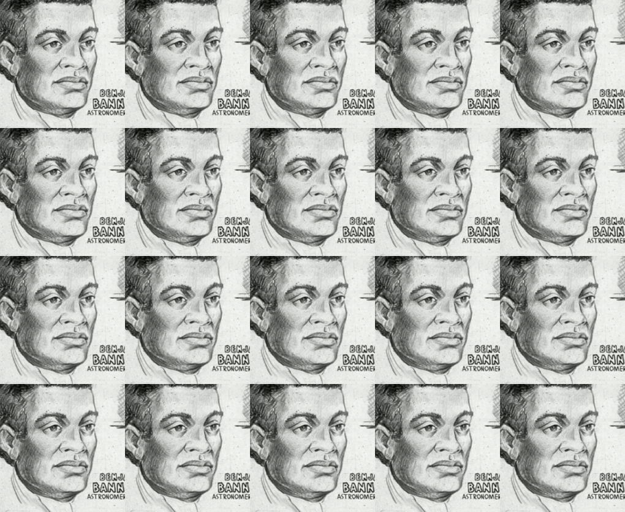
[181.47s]

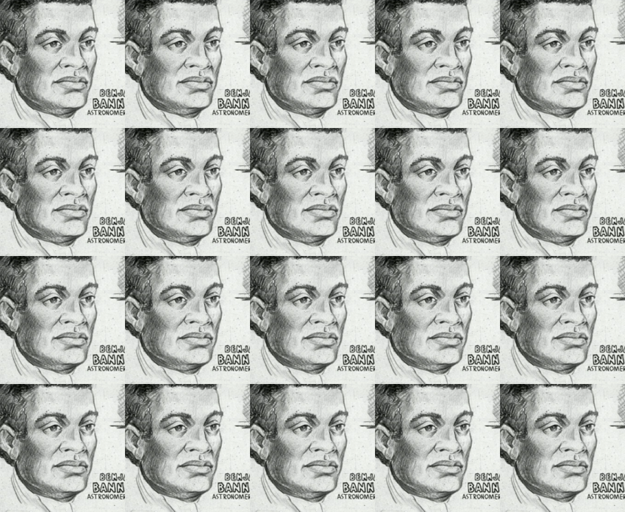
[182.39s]

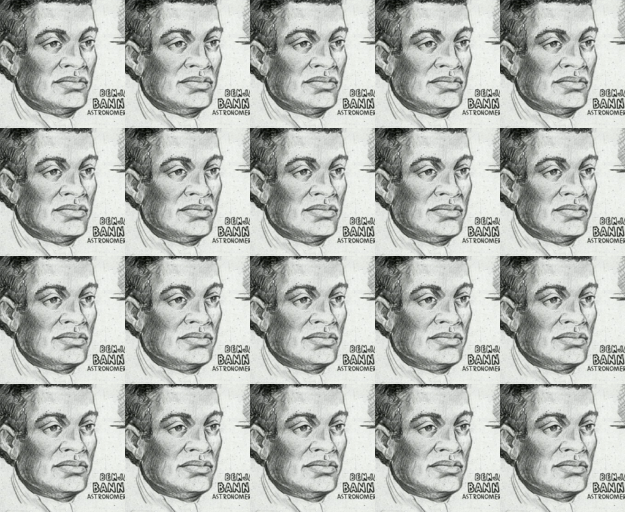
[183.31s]

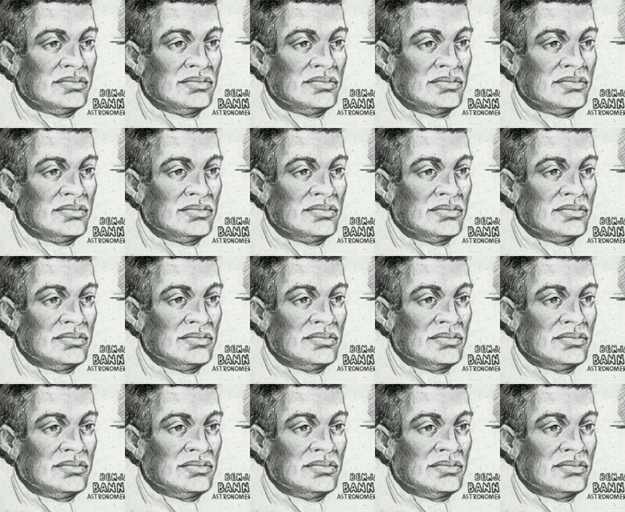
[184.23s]
[no speech]